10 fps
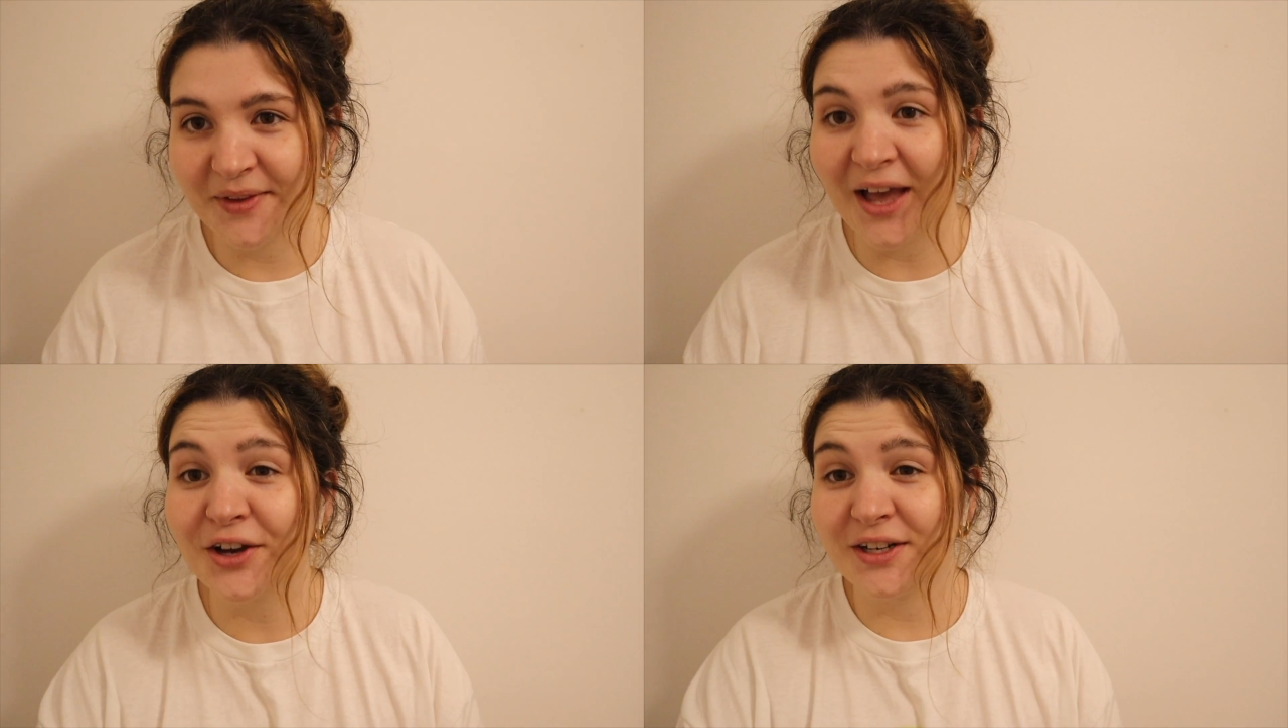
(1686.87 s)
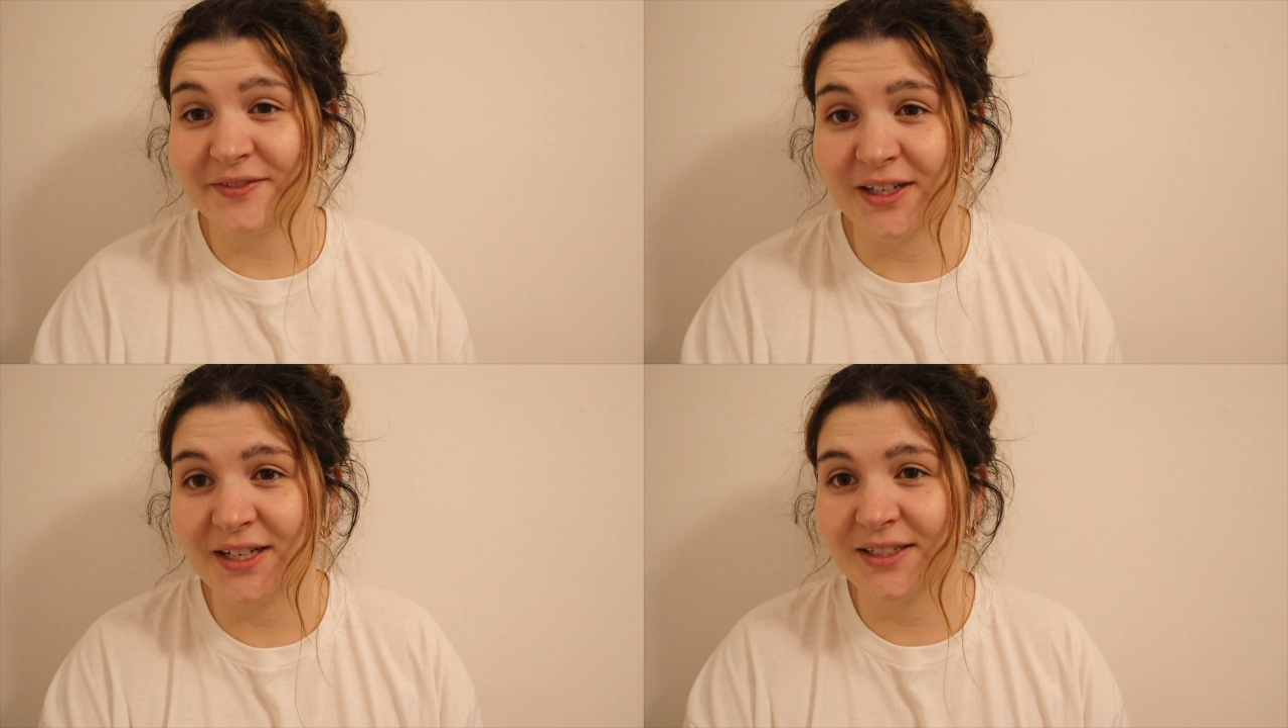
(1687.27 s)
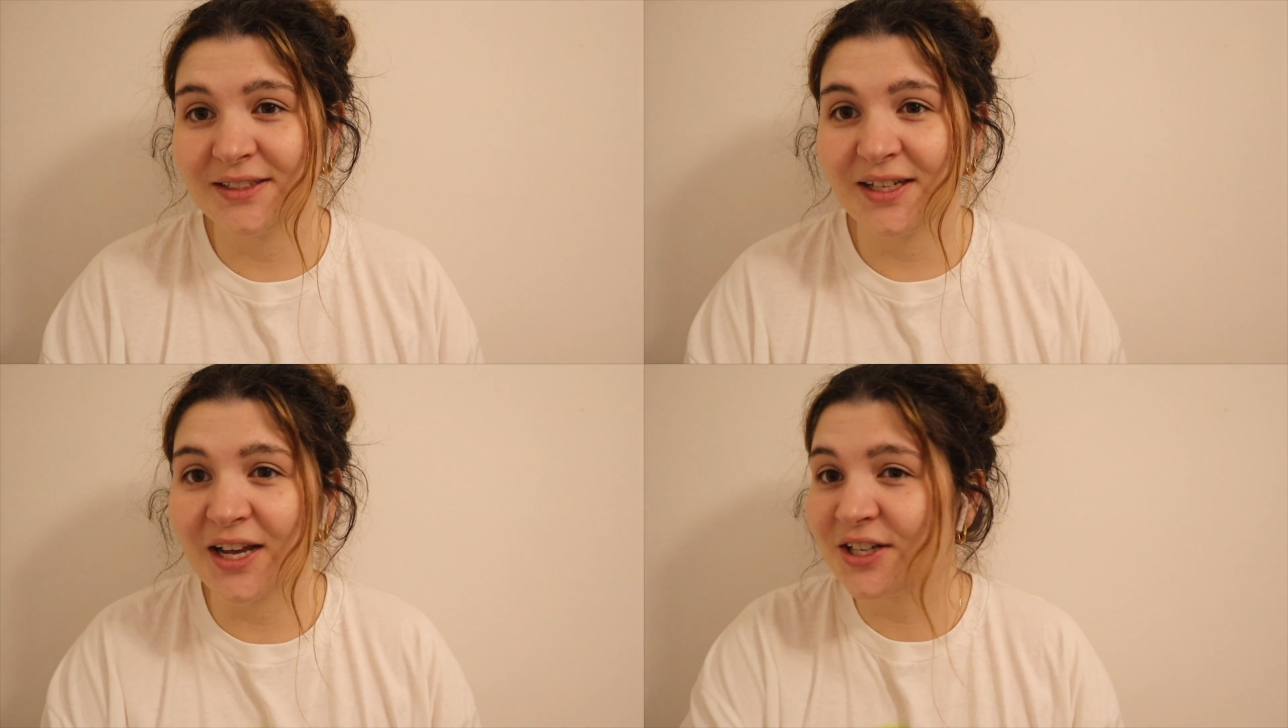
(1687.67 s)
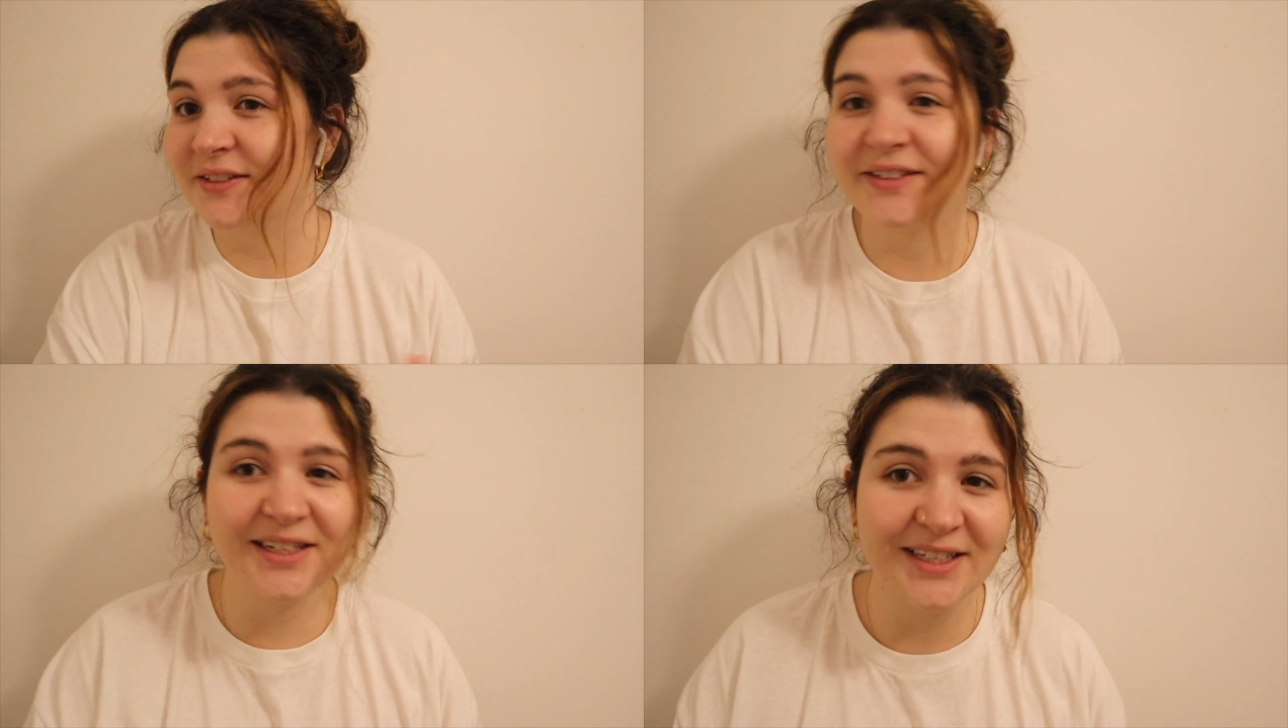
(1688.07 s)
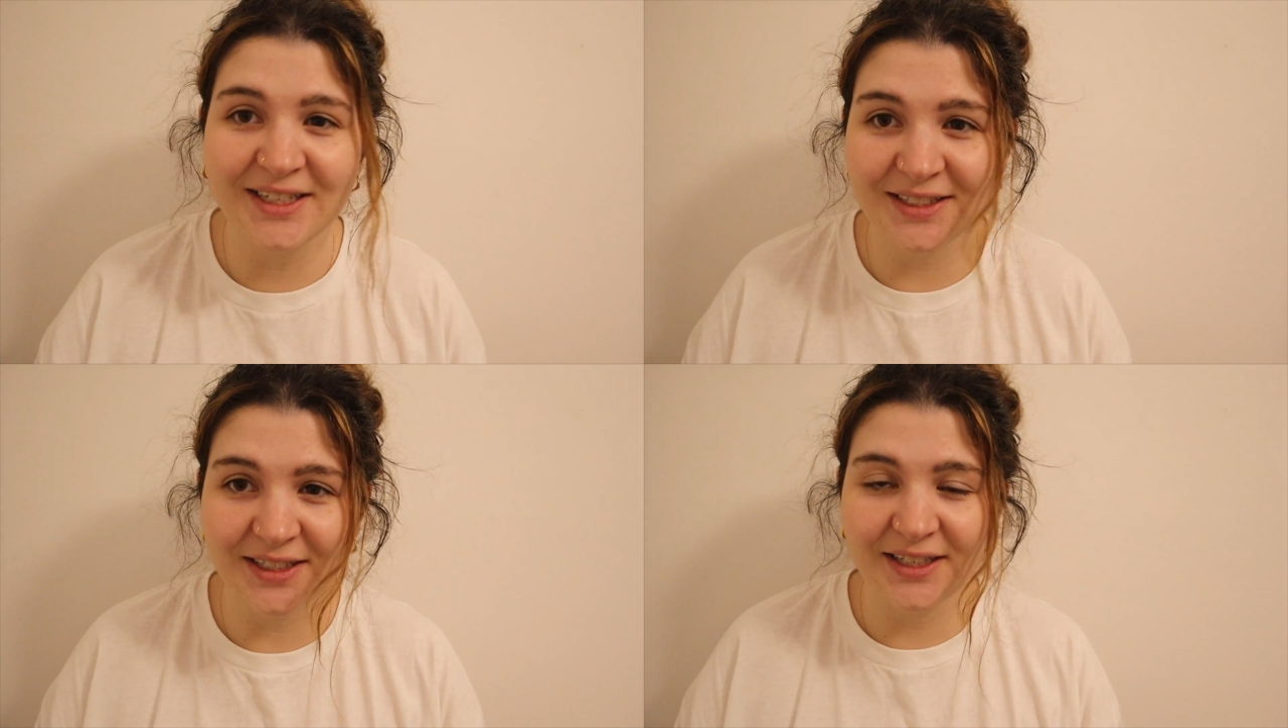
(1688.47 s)
I could have done it
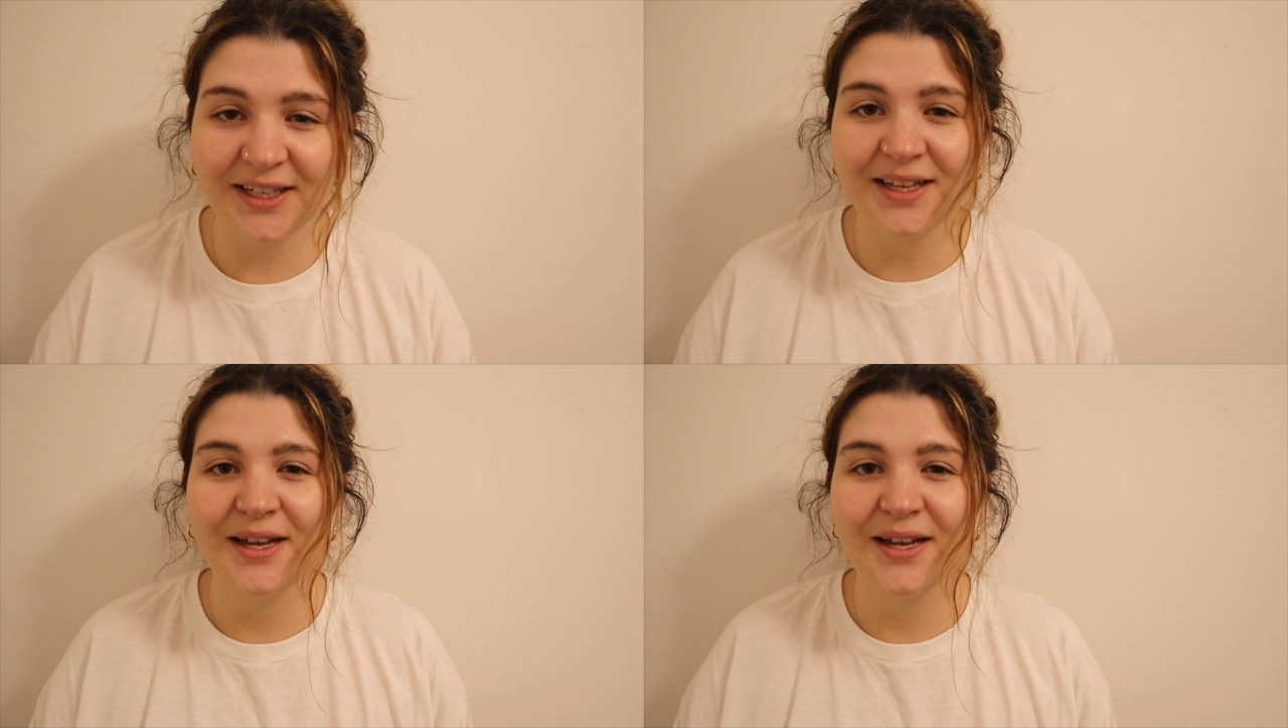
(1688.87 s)
easily,